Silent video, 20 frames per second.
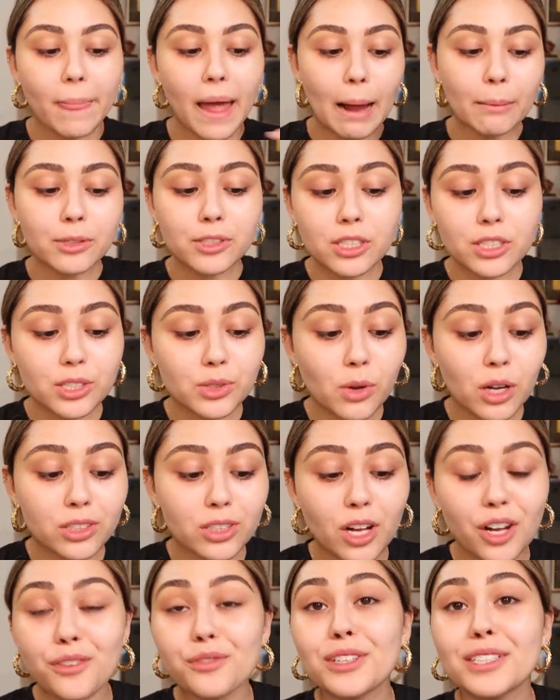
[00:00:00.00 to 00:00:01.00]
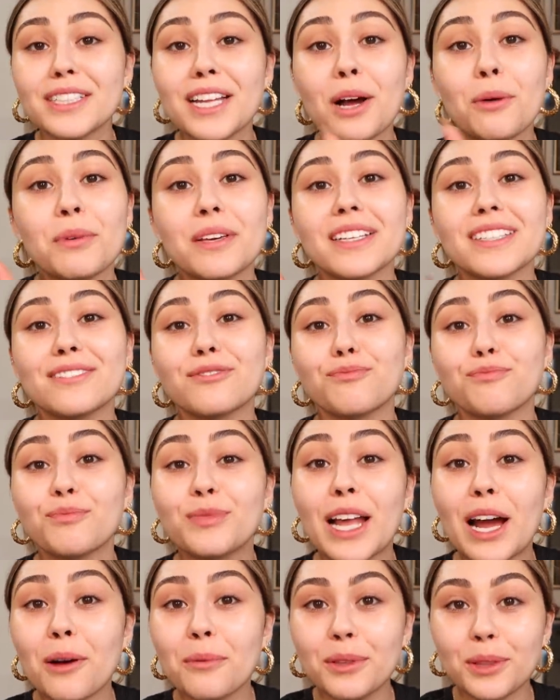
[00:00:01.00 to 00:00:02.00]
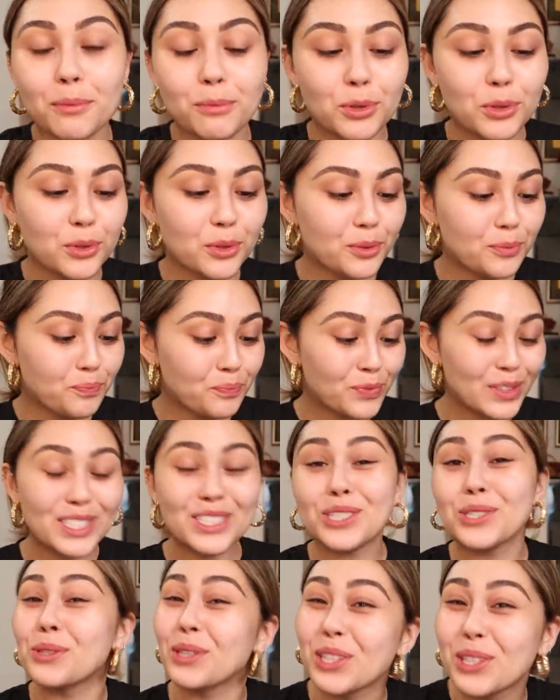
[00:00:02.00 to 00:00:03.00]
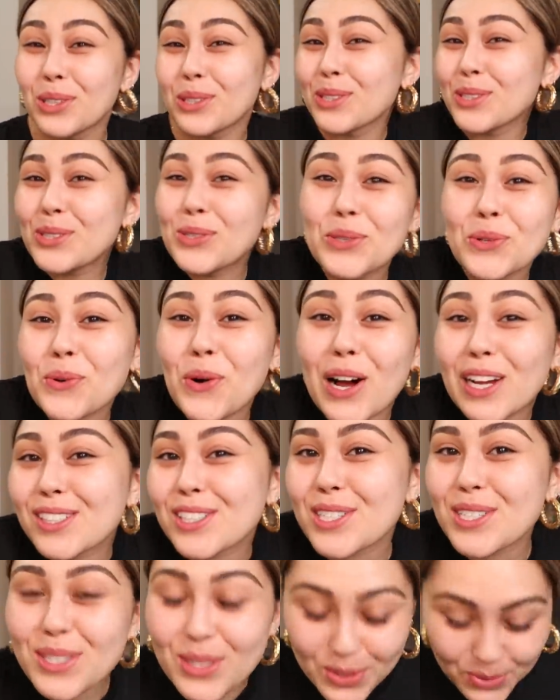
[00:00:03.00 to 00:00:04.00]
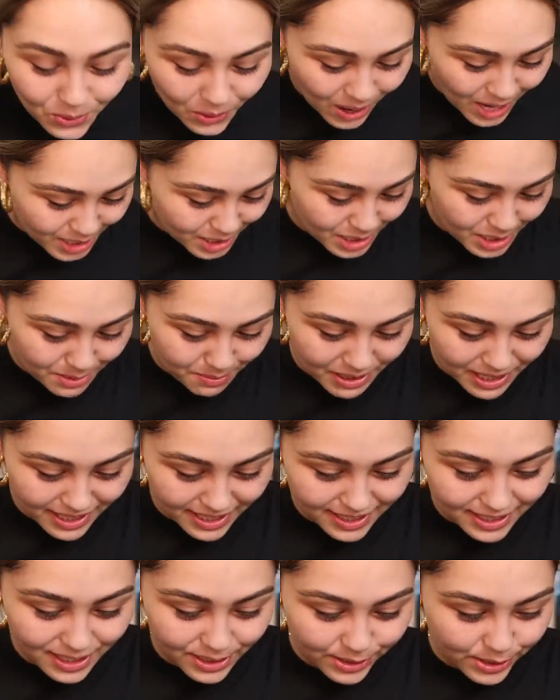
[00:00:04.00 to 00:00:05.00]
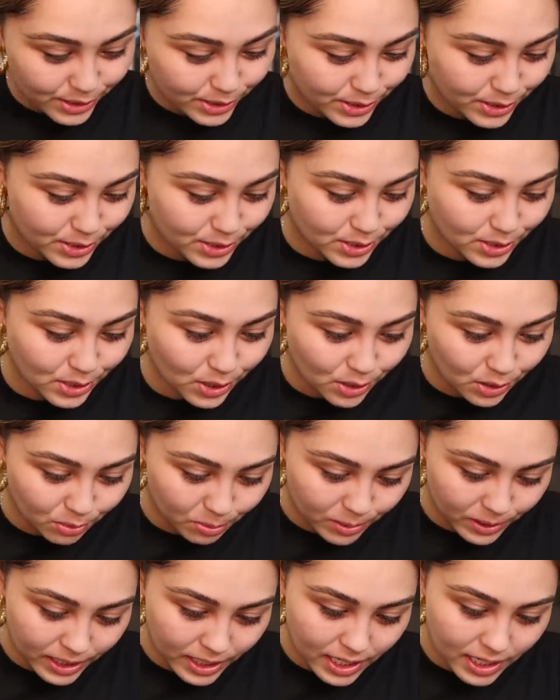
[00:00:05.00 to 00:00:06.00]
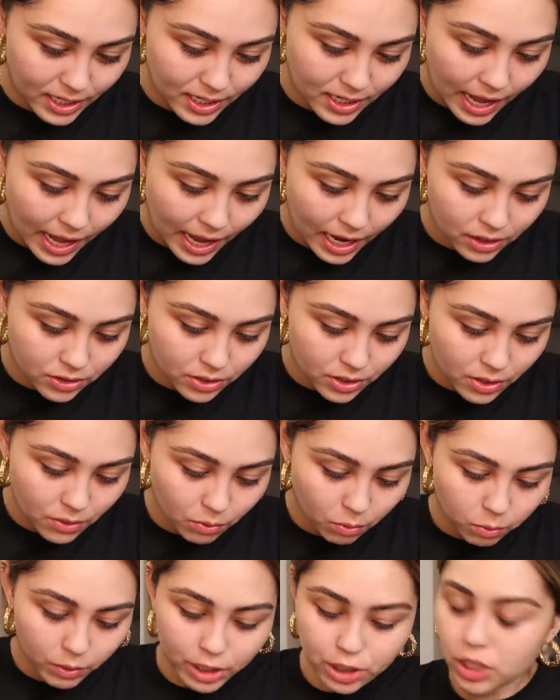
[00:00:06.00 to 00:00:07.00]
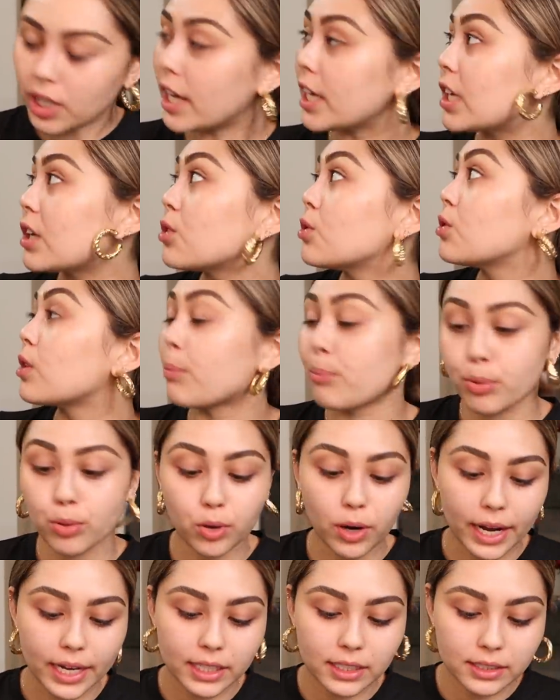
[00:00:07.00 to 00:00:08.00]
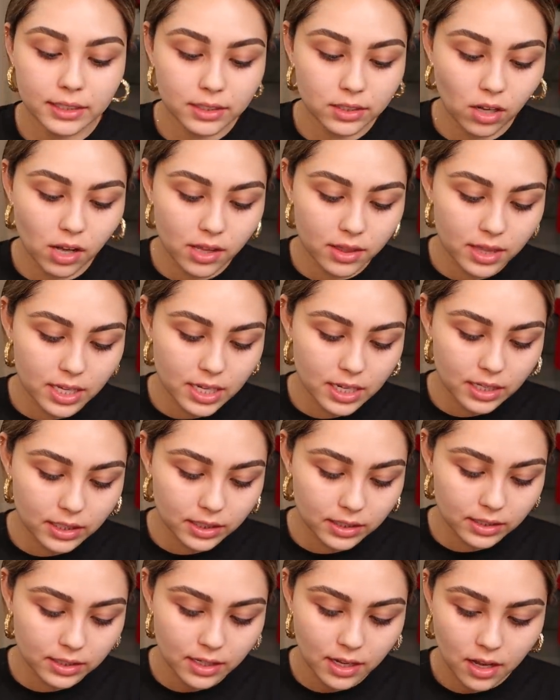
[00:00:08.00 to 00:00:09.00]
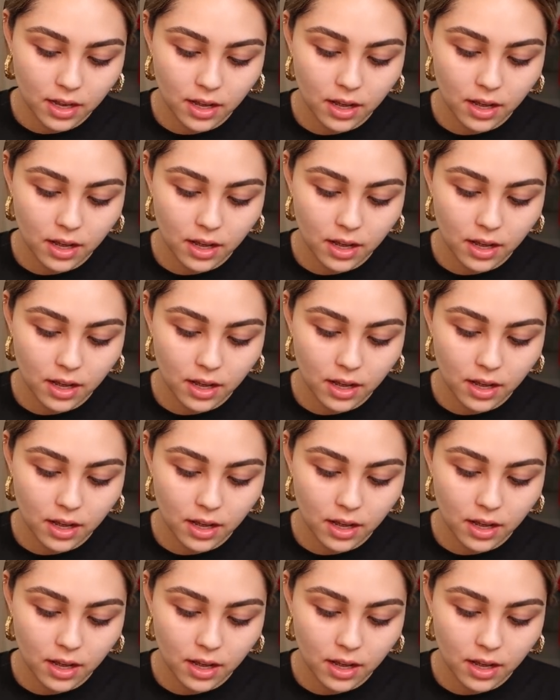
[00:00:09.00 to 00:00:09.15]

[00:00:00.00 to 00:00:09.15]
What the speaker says: I'm just gonna swatch all of these now because now I'm in the mood to do a little swatchy swatch because these are so pretty. I actually wish I knew the price on this.